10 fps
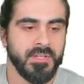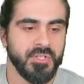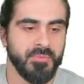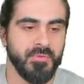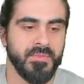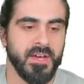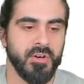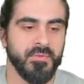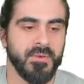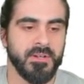So move that
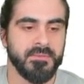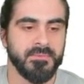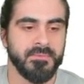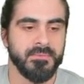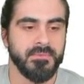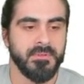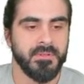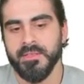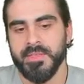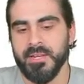over.
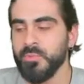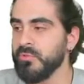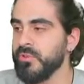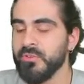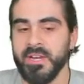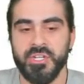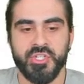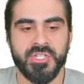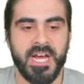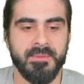Then we
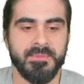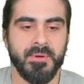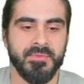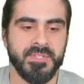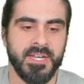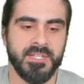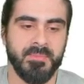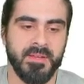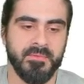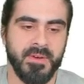rearrange times both sides
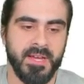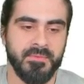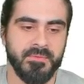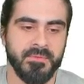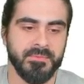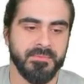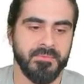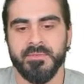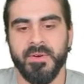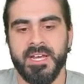by 5,
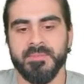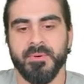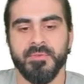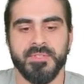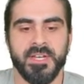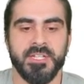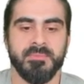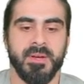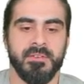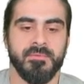divide both sides
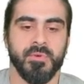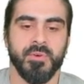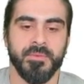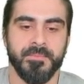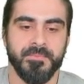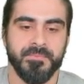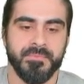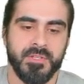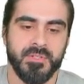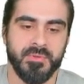by 4.
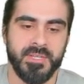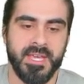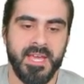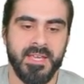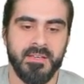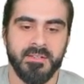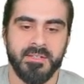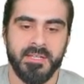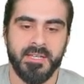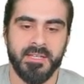So k
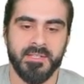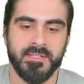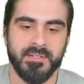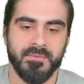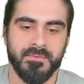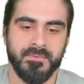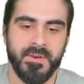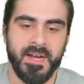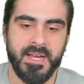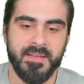is
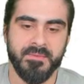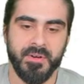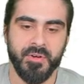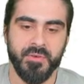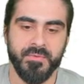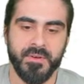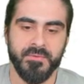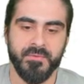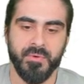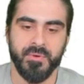5 over
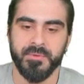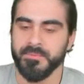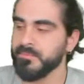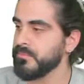4.